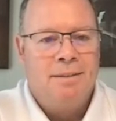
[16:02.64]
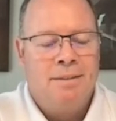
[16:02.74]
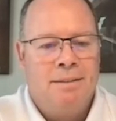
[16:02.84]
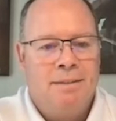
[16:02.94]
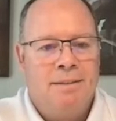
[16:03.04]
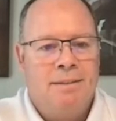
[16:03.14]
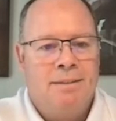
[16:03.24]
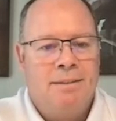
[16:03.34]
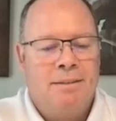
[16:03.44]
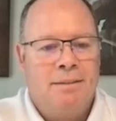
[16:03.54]

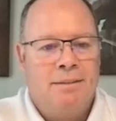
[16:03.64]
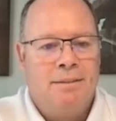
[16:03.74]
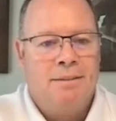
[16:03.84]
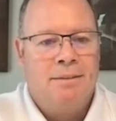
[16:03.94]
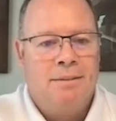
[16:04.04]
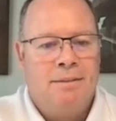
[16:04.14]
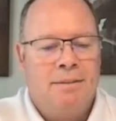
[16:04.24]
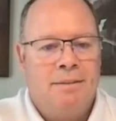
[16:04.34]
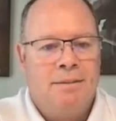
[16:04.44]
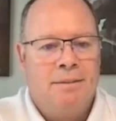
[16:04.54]

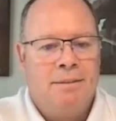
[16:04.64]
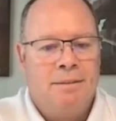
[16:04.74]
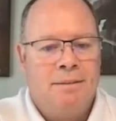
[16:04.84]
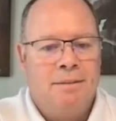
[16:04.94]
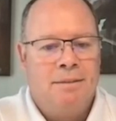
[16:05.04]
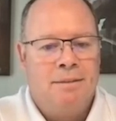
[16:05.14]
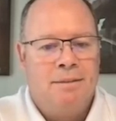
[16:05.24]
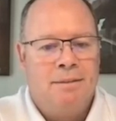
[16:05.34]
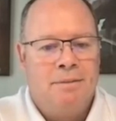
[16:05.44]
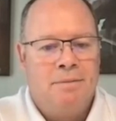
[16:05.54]

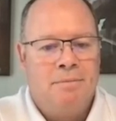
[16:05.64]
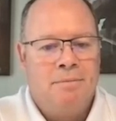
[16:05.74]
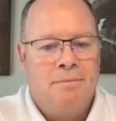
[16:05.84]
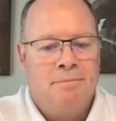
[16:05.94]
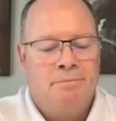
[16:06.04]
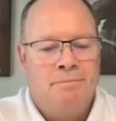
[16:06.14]
[no speech]